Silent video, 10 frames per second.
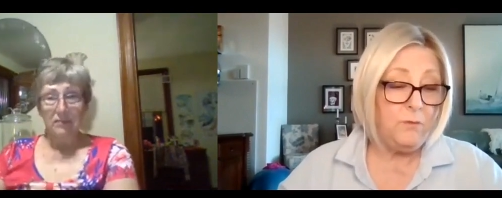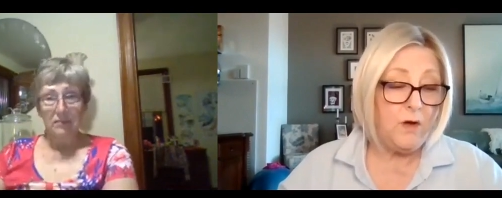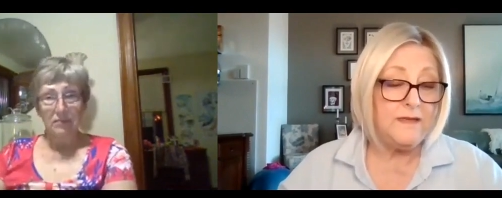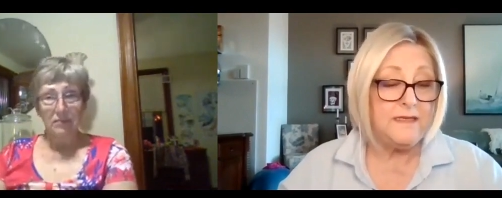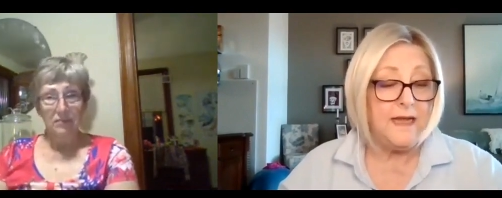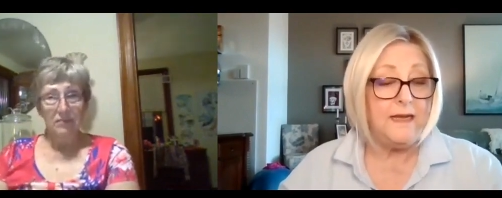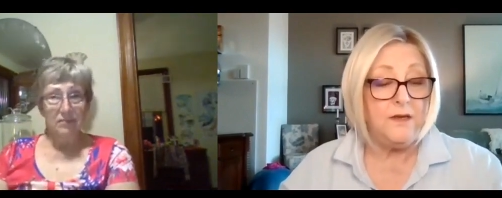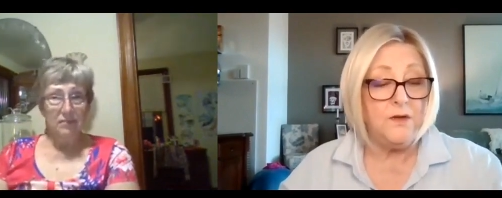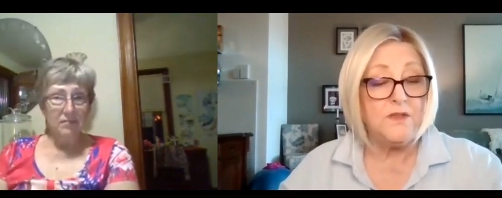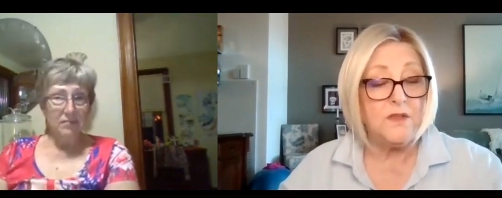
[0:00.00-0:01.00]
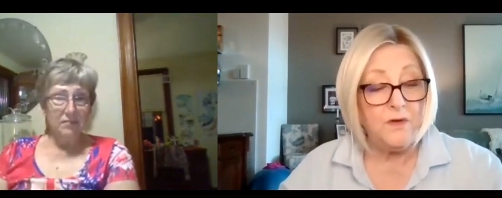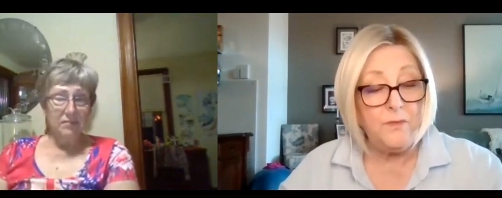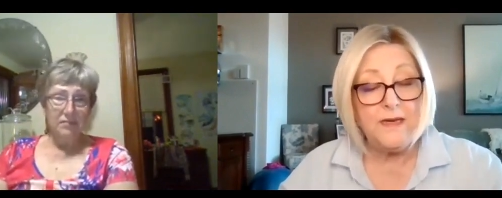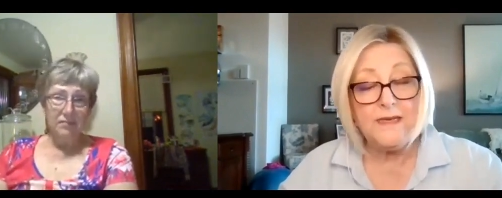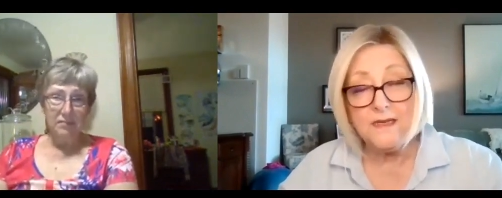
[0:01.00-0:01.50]
Speaker 1: was diagnosed
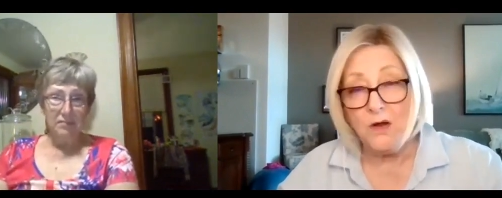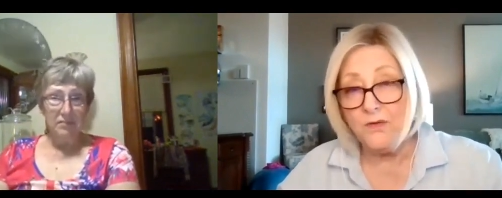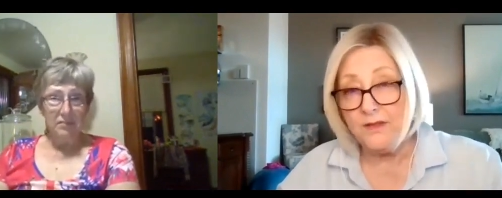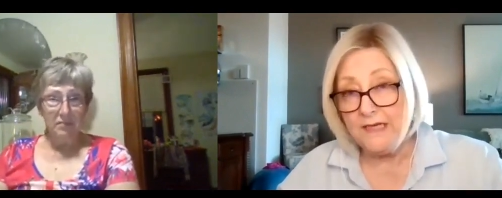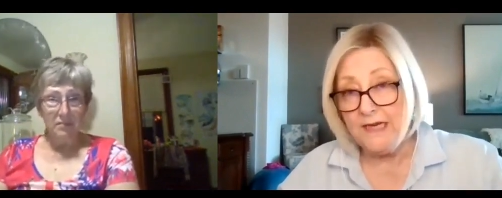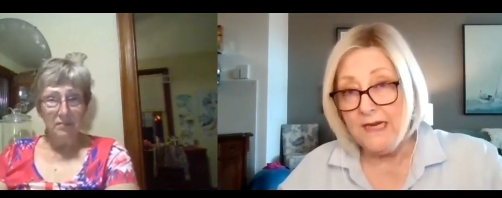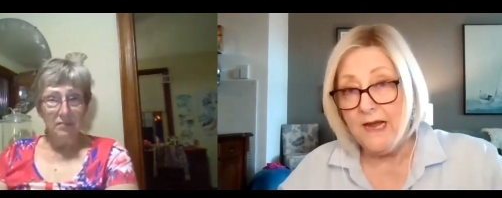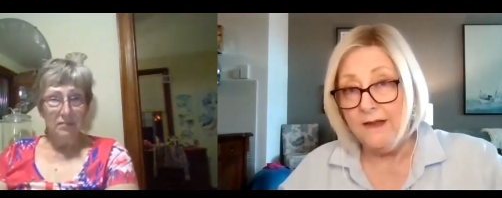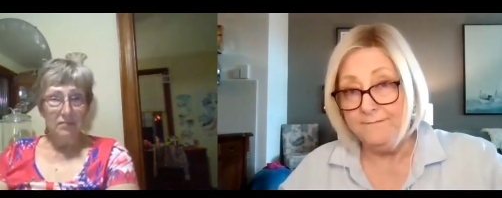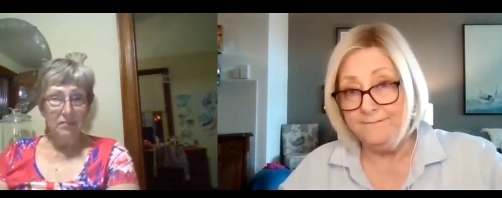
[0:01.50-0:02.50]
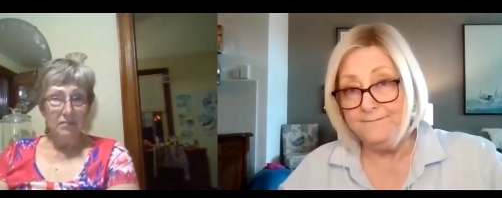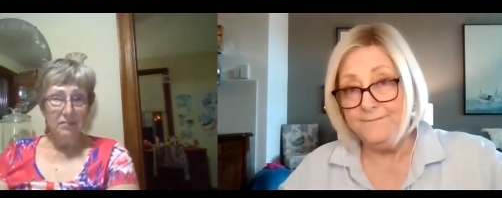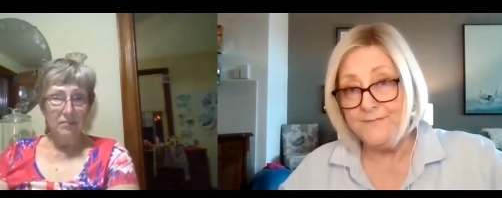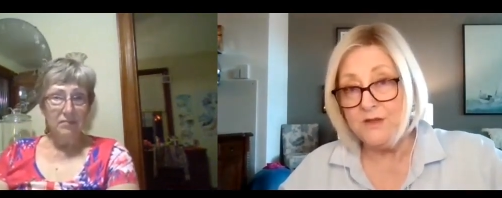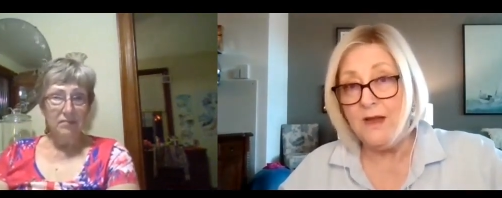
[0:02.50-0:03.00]
3 weeks ago with leaky gut.
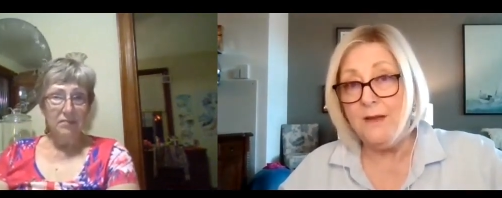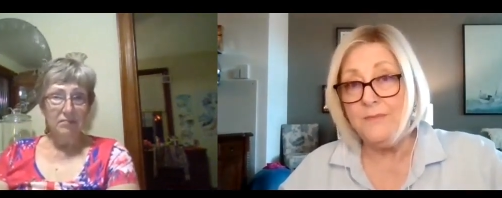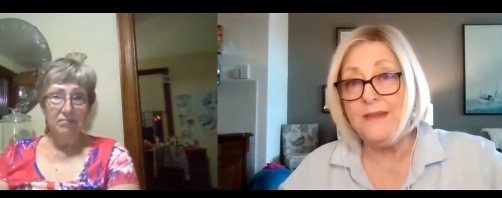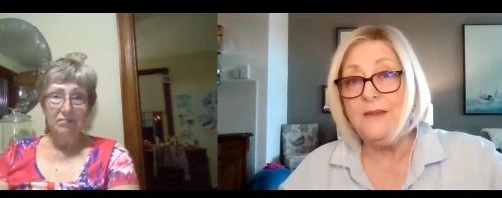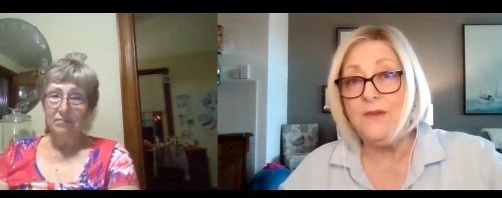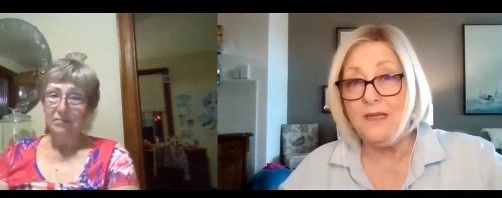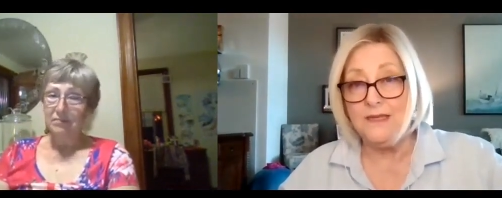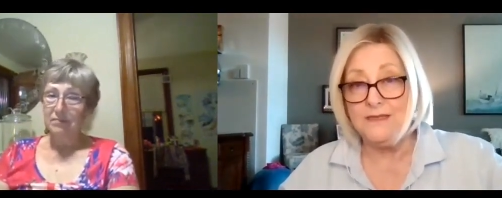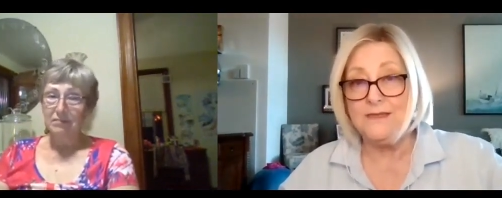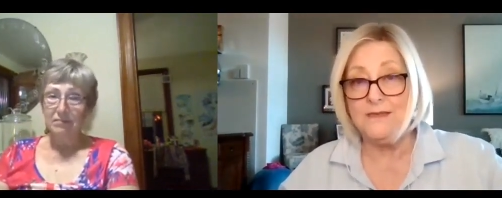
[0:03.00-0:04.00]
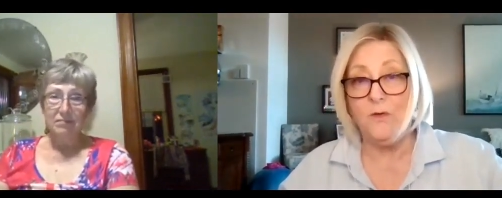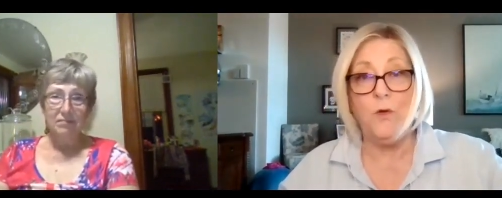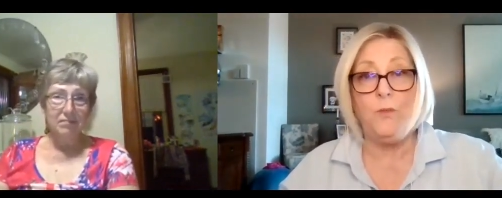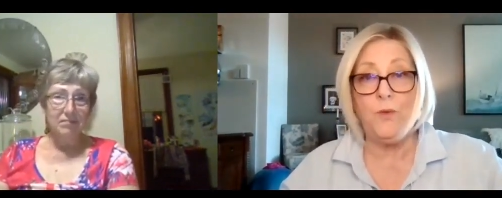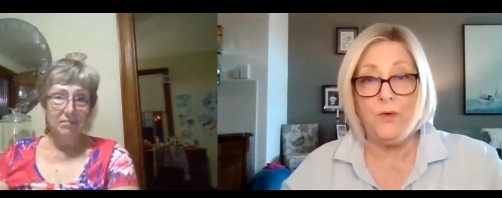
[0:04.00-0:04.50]
So I am living this whole